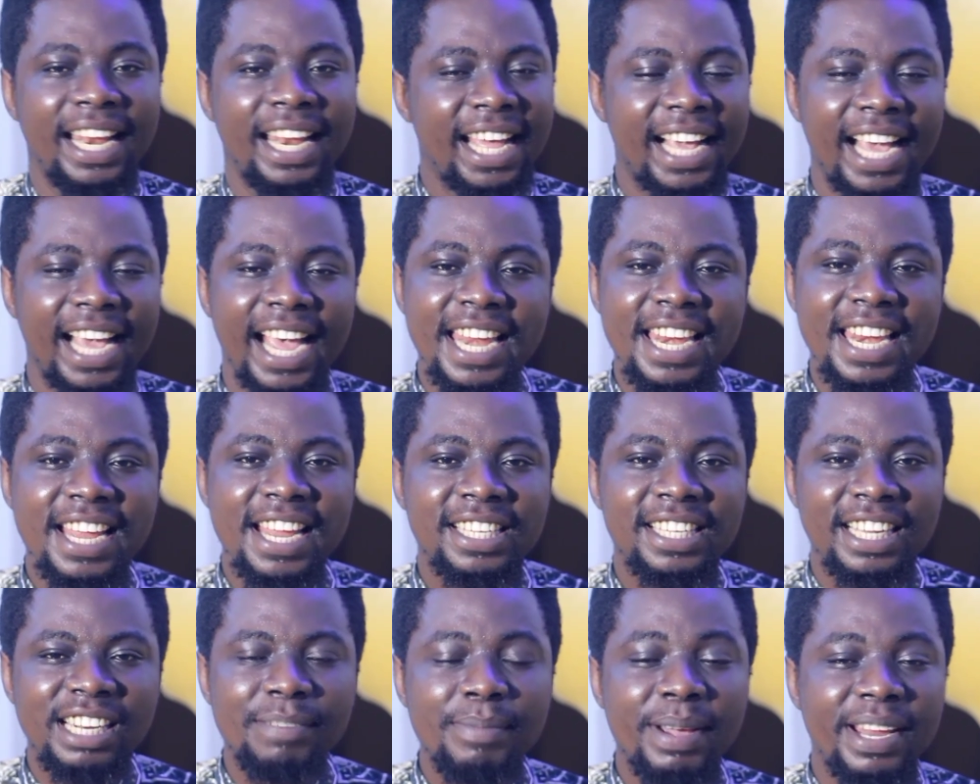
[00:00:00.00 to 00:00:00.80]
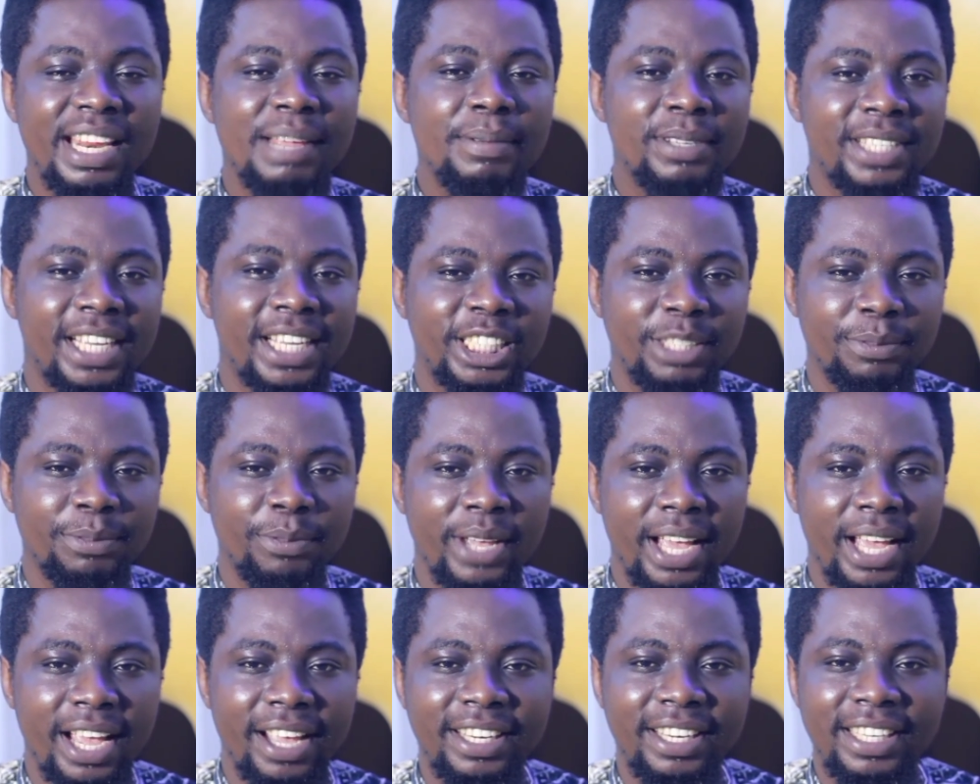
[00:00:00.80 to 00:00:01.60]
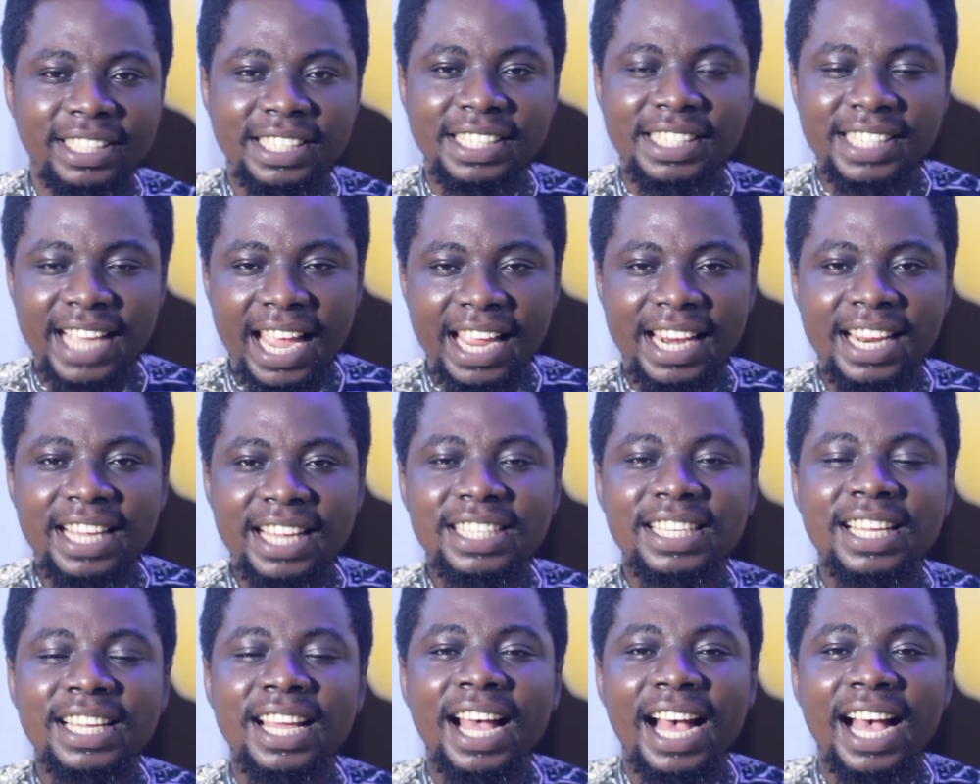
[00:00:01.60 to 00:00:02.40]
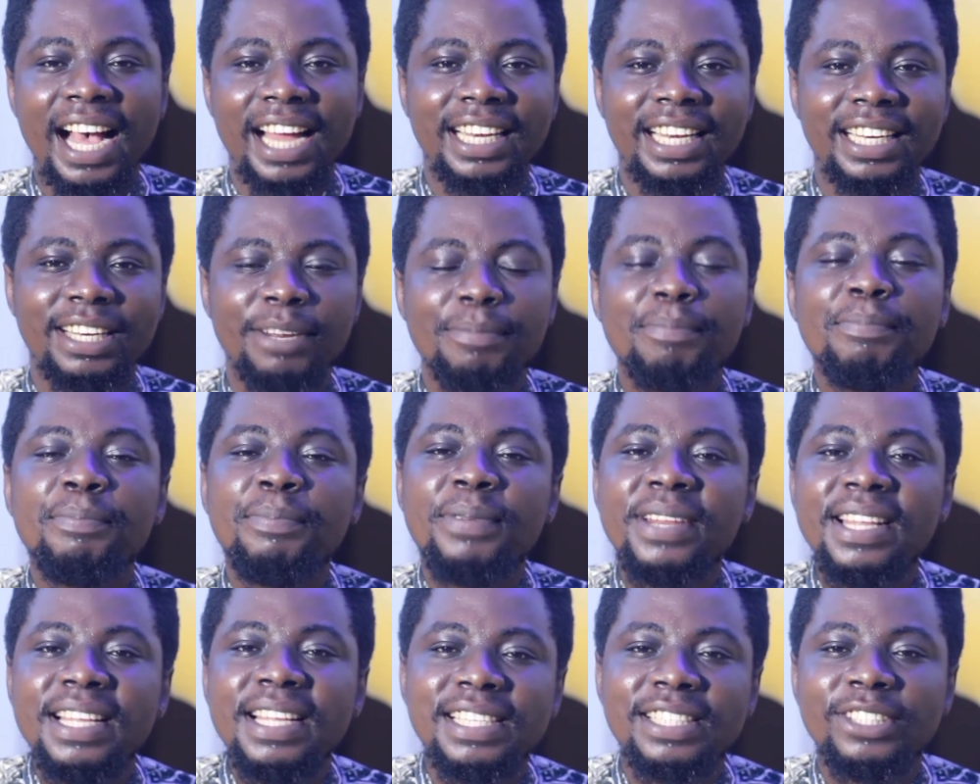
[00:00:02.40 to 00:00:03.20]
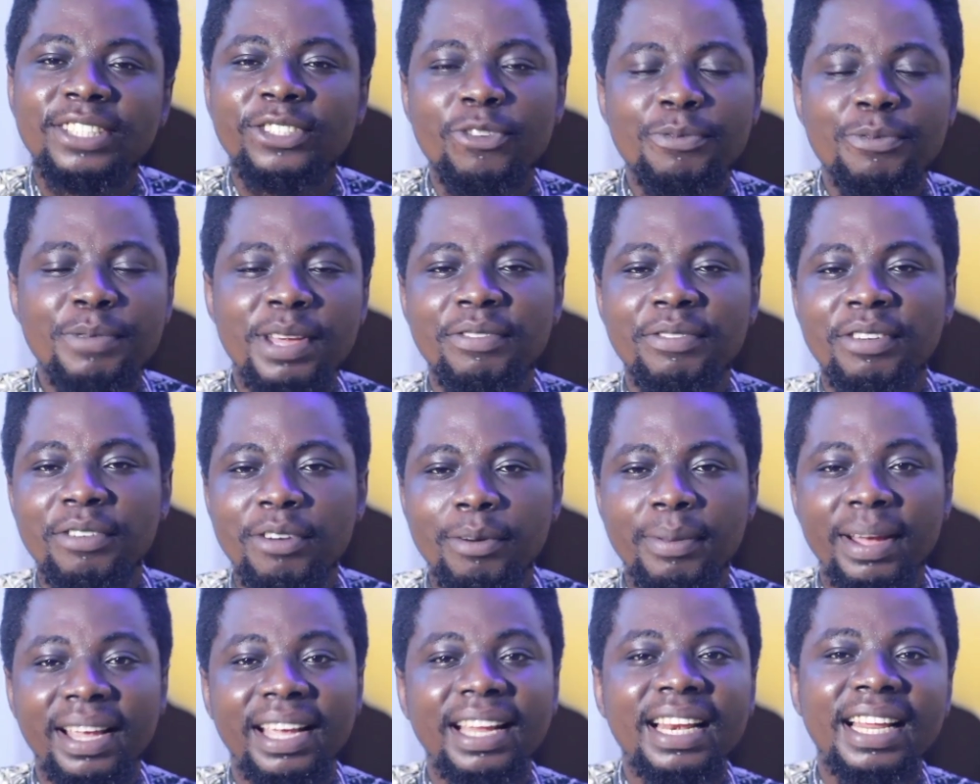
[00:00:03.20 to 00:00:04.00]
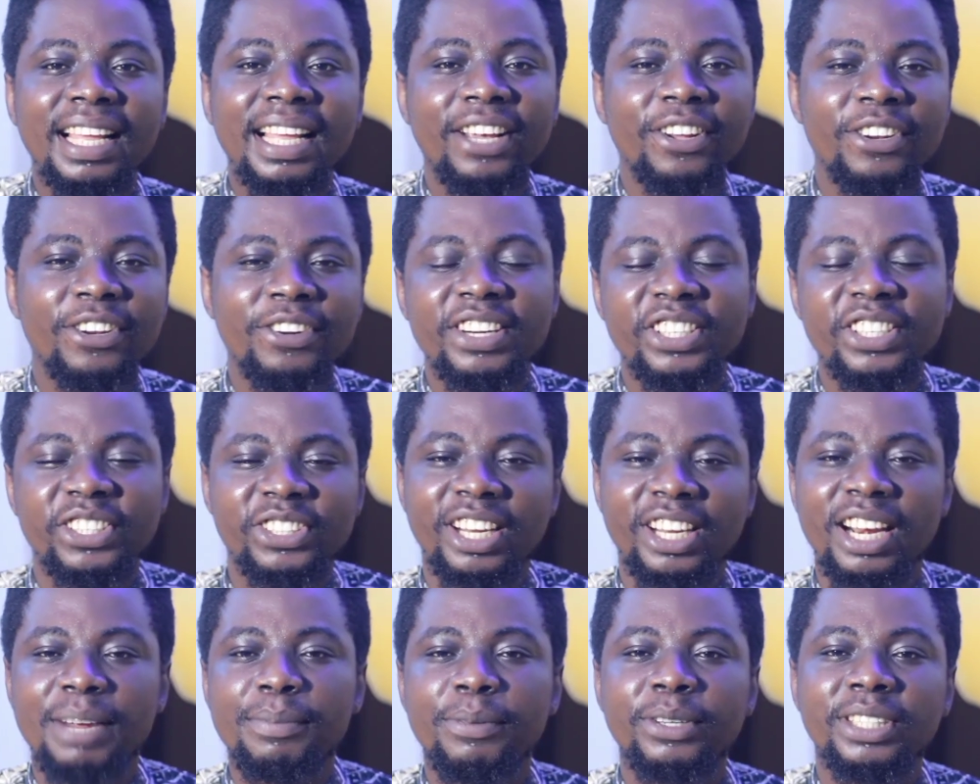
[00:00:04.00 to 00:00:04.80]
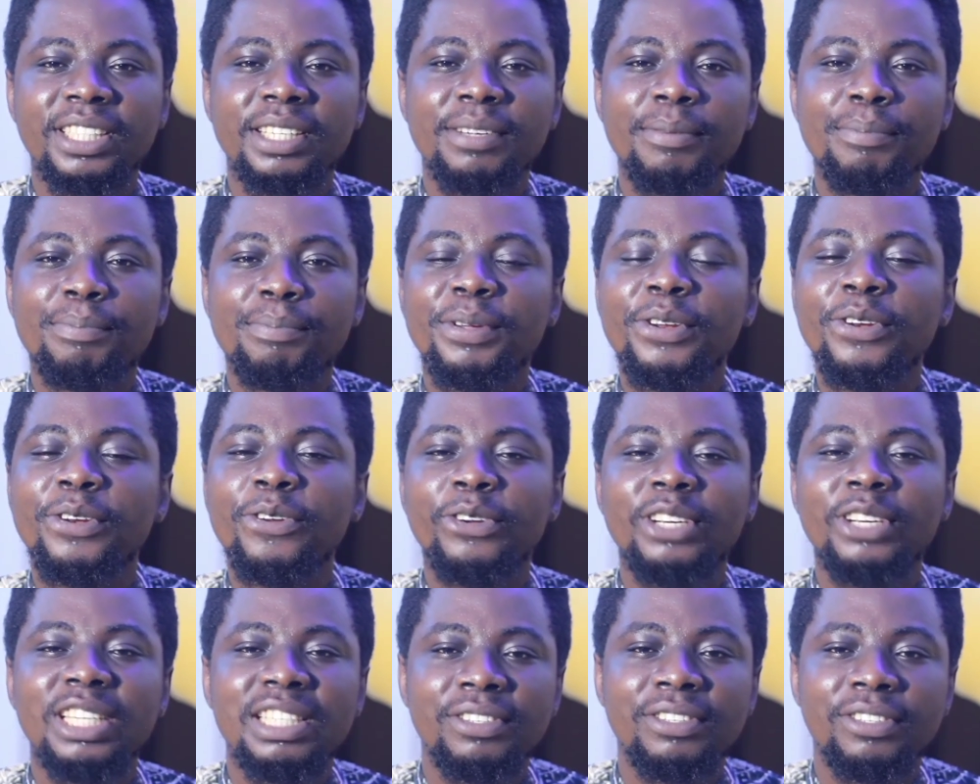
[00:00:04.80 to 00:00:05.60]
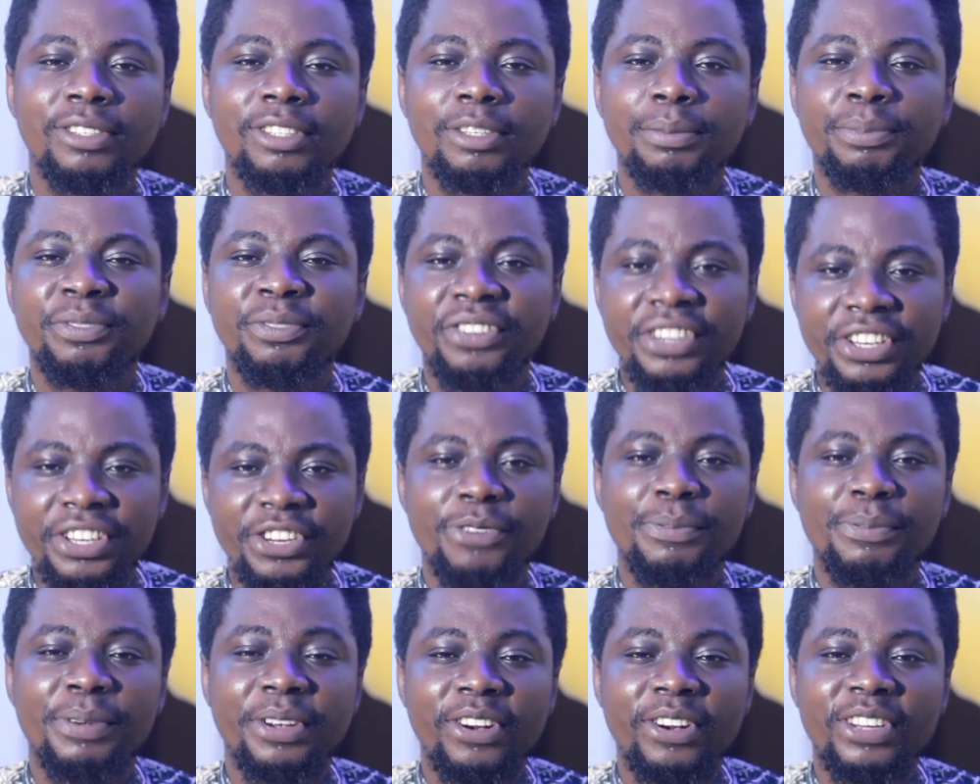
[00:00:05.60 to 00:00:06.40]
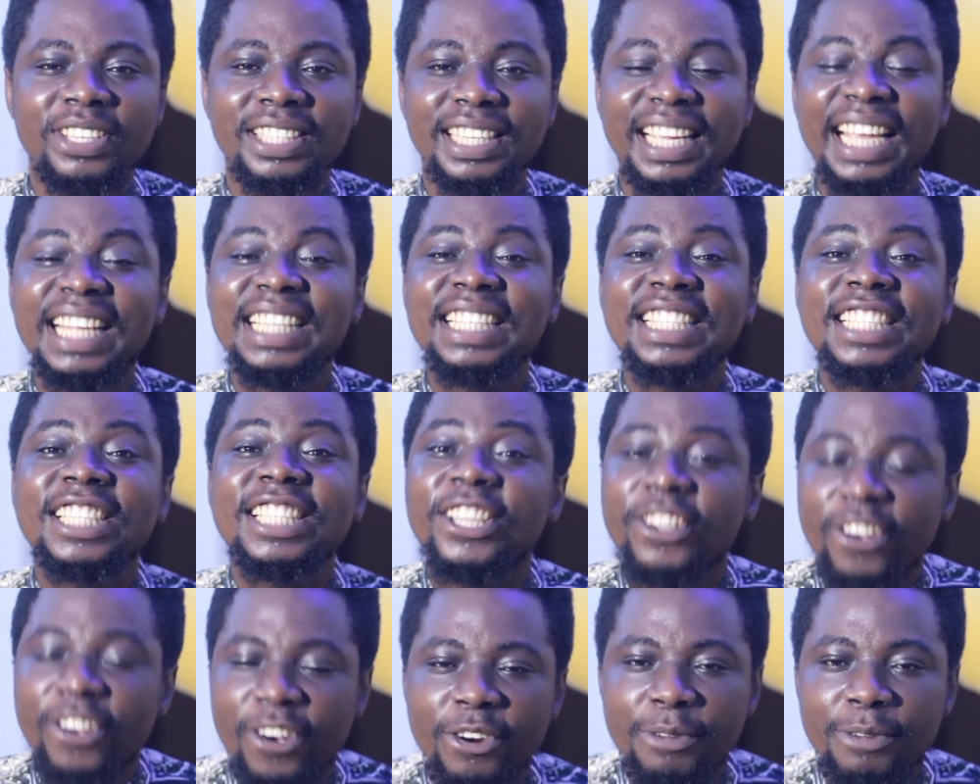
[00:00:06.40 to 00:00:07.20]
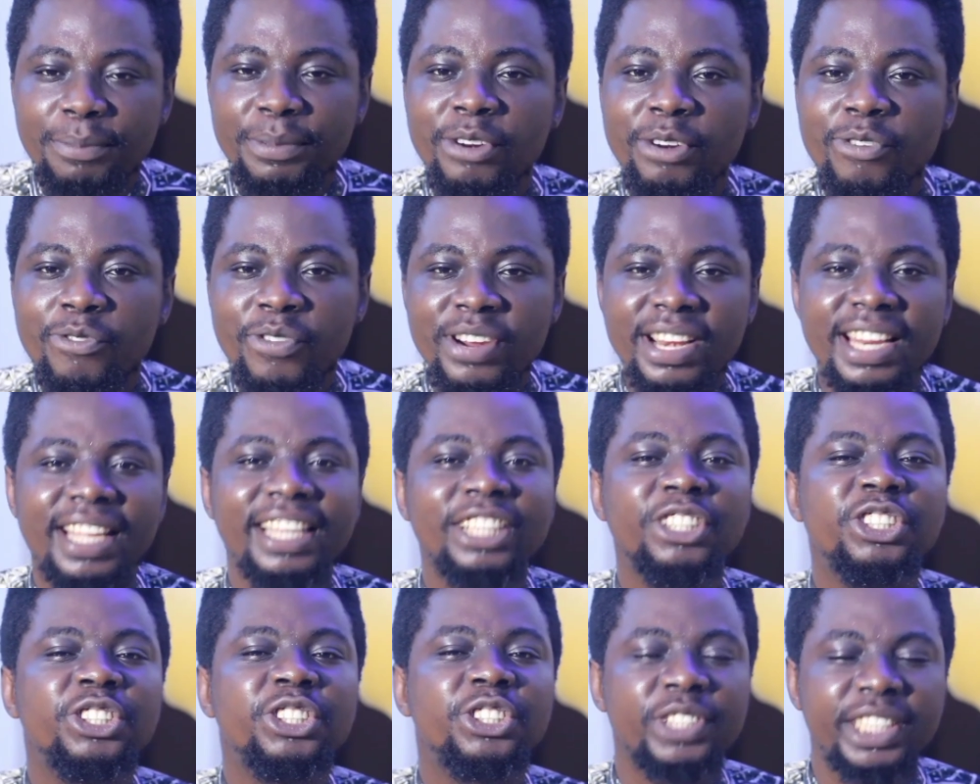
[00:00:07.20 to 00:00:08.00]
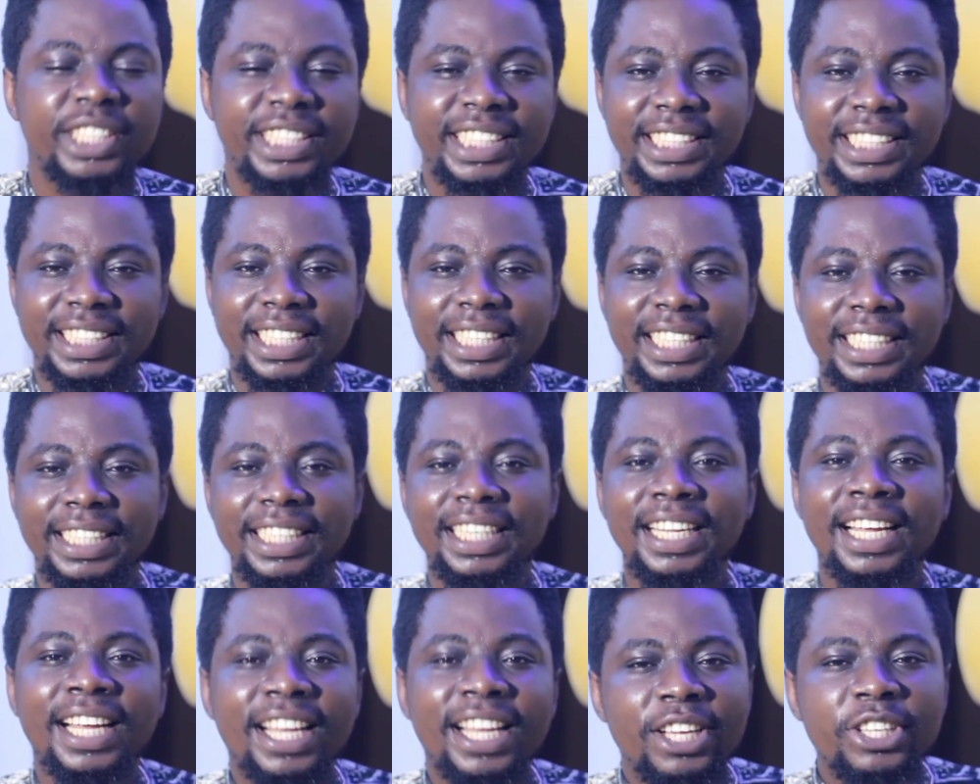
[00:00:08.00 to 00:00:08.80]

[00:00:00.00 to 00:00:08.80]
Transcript: Like I earlier said, my name is Ajiboye Ayodeji Silas, and please do me a favor by clicking on the red subscribe button below this video, because it's gonna be really interesting.